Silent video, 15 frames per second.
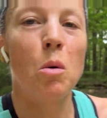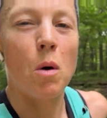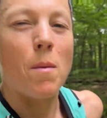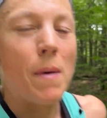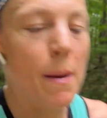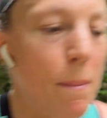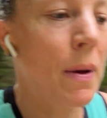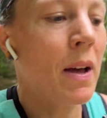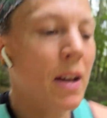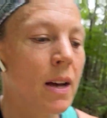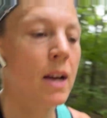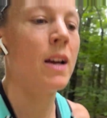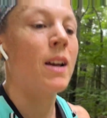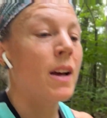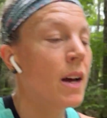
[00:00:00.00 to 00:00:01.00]
warm-up
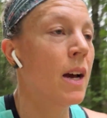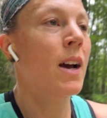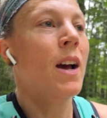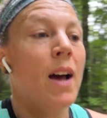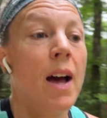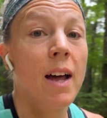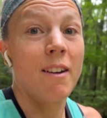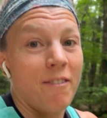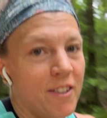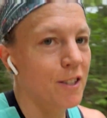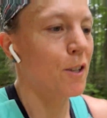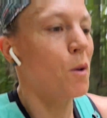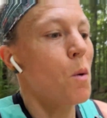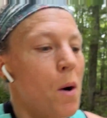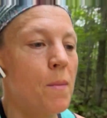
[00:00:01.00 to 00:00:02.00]
and a
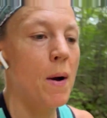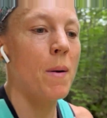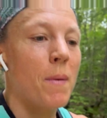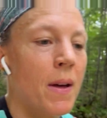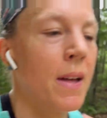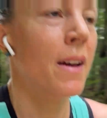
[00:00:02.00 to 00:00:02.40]
physical warm-up.